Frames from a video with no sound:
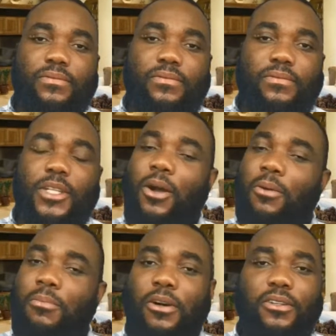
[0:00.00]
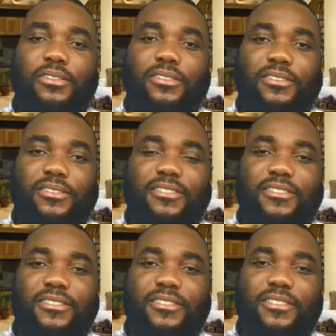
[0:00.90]
Come on,
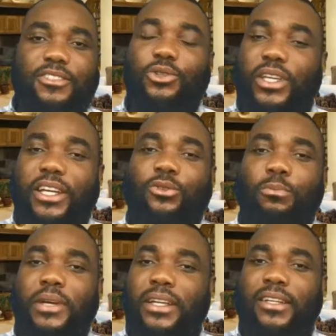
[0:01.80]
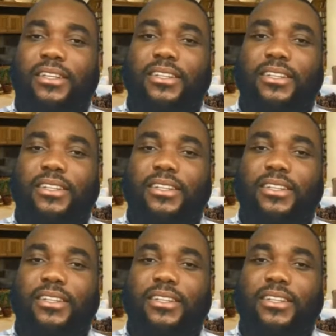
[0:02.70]
you can do better.